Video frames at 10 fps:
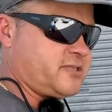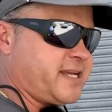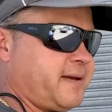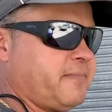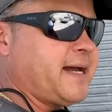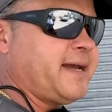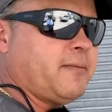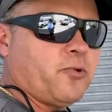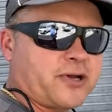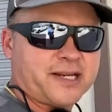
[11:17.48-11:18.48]
Stand by.
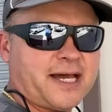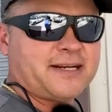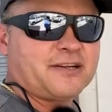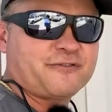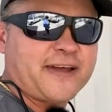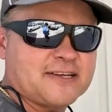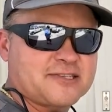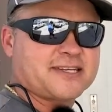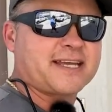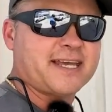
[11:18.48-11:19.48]
I'm working on it as fast
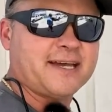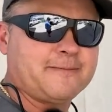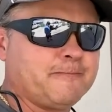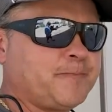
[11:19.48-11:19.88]
as I can.